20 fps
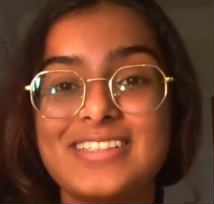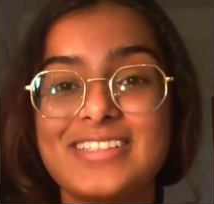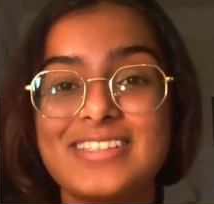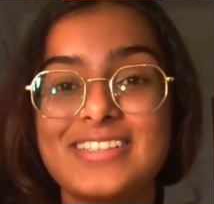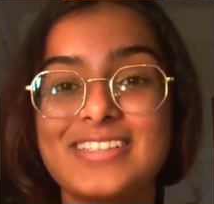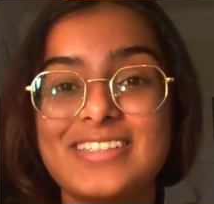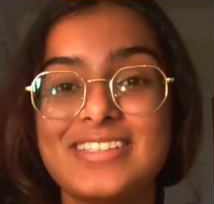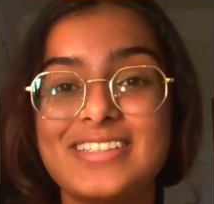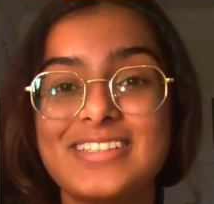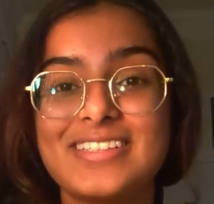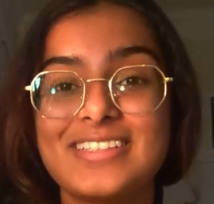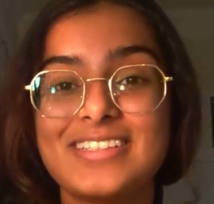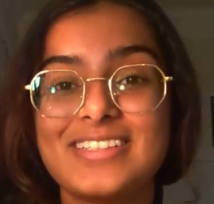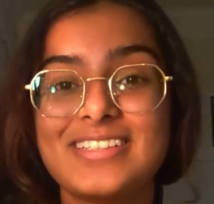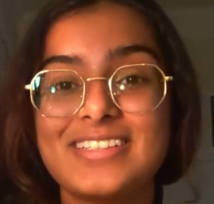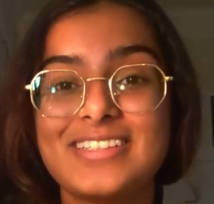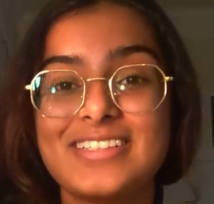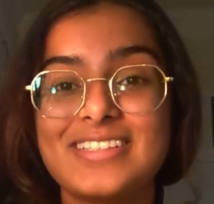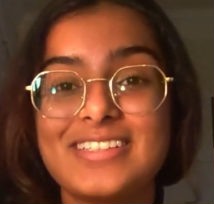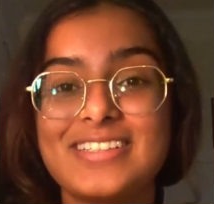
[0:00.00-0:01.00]
I would just like to
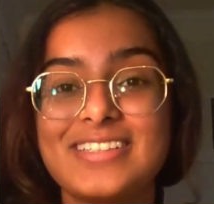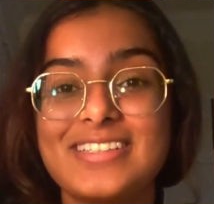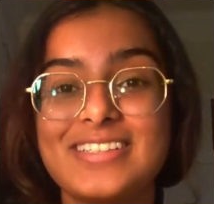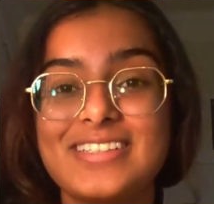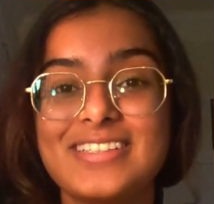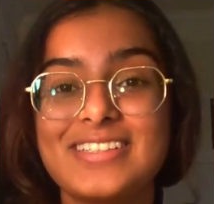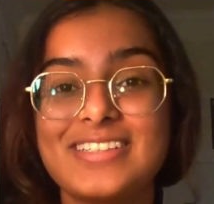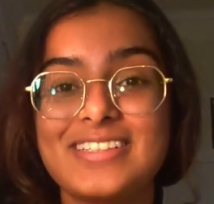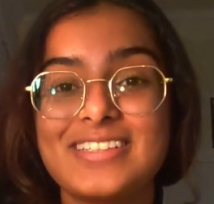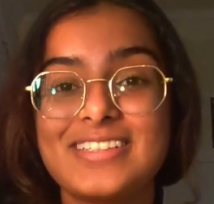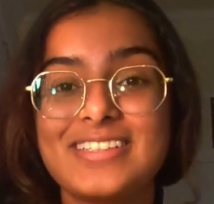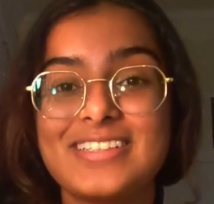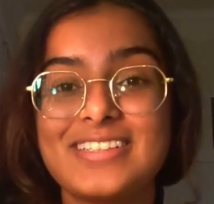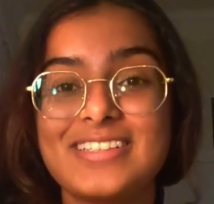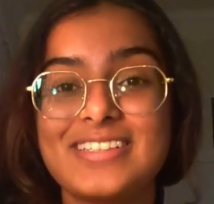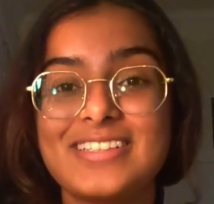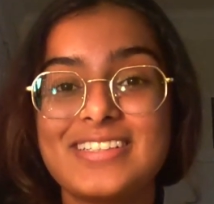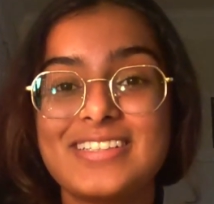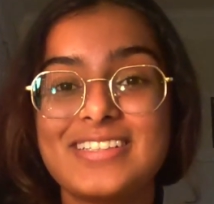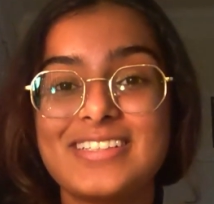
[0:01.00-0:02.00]
add
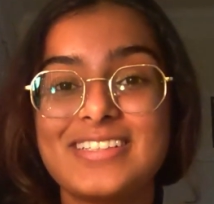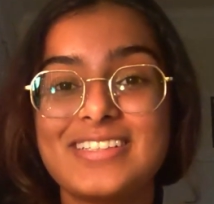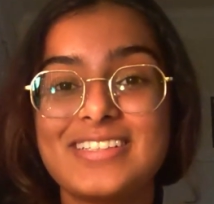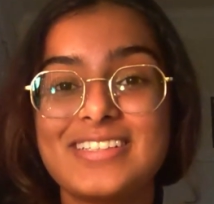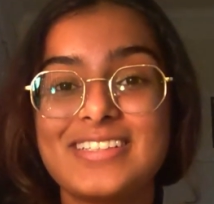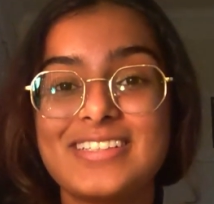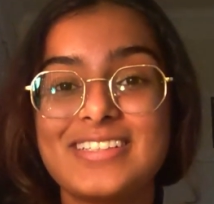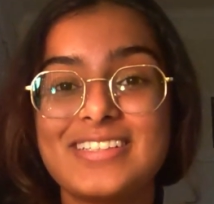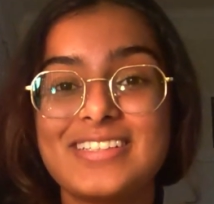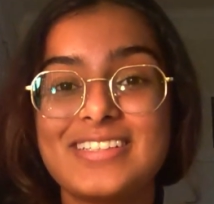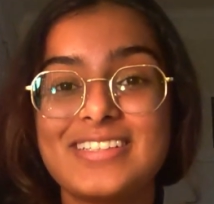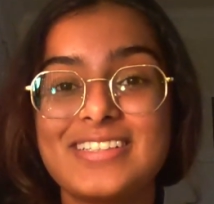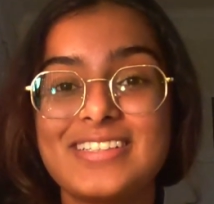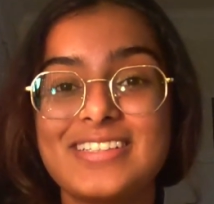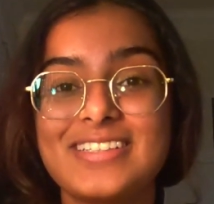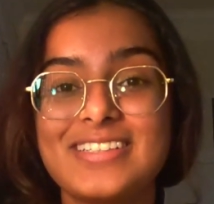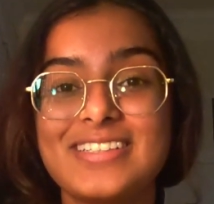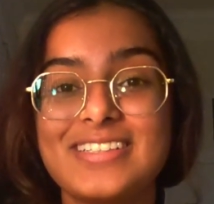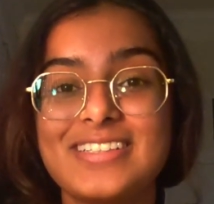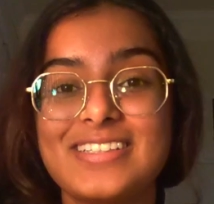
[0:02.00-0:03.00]
that hot
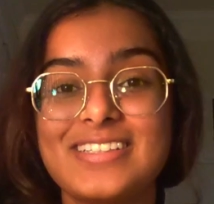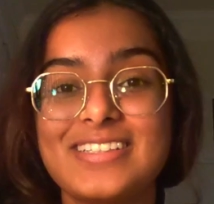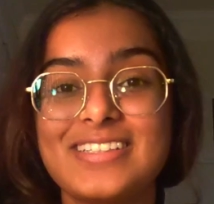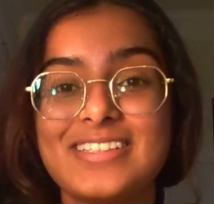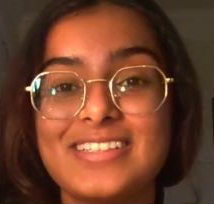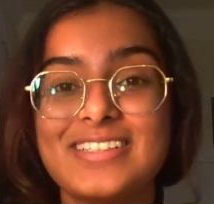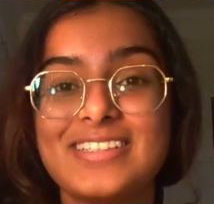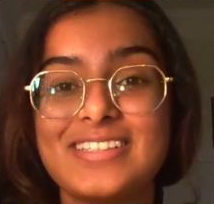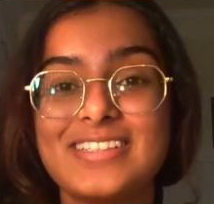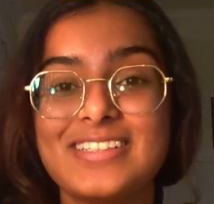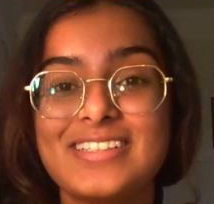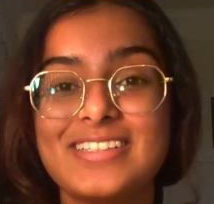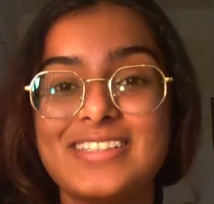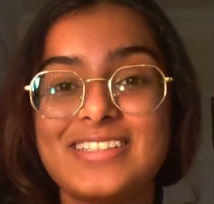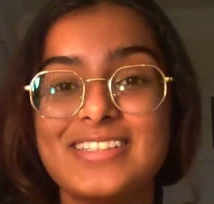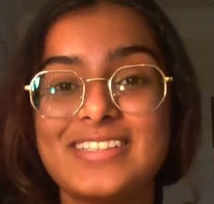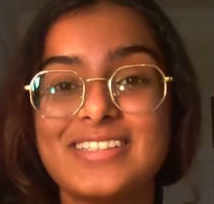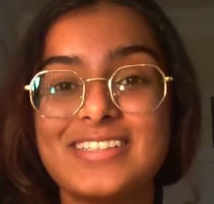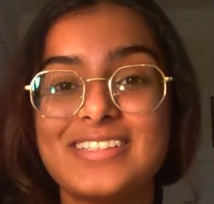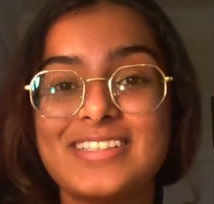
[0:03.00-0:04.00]
chocolate can only
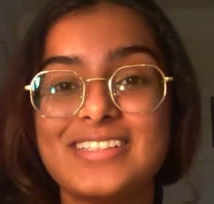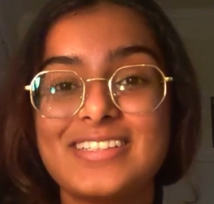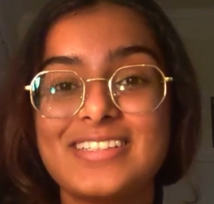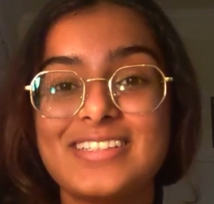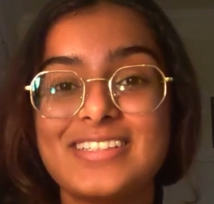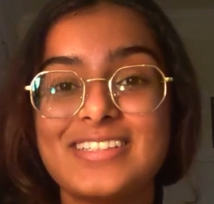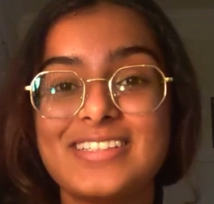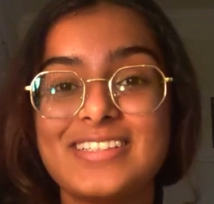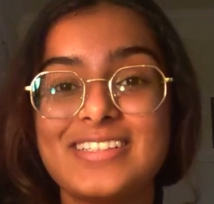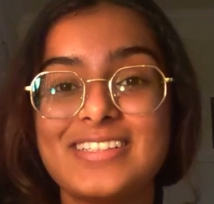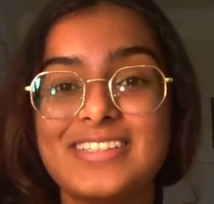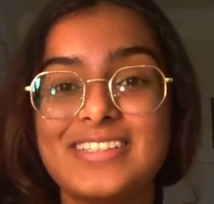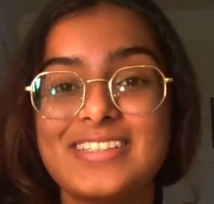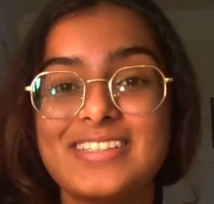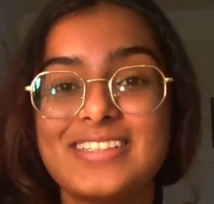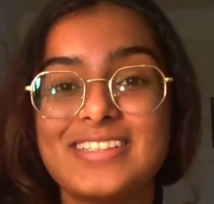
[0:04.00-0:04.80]
be made with milk.